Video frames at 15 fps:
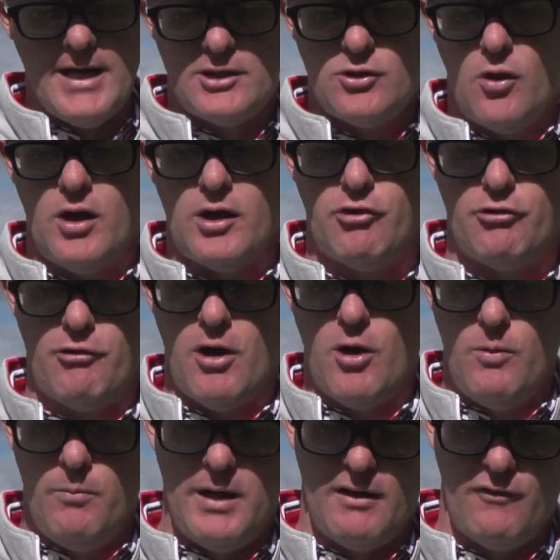it's got a
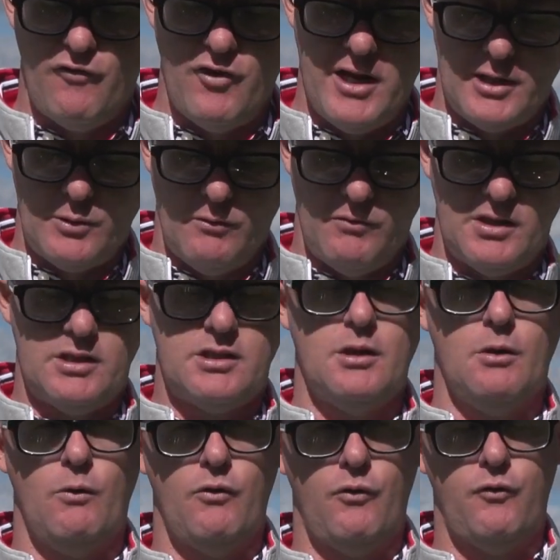chroming finish with a
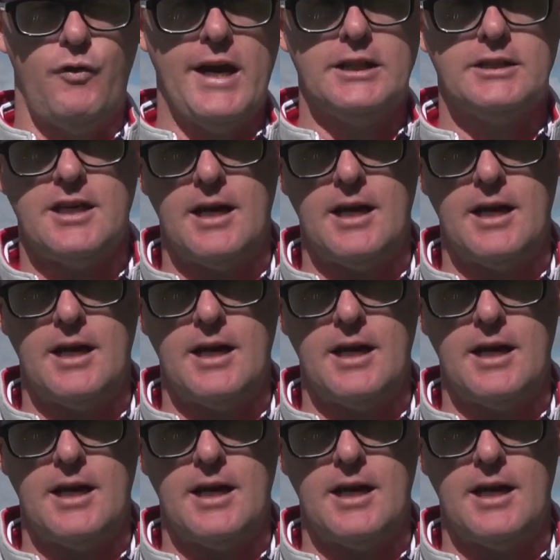silver face.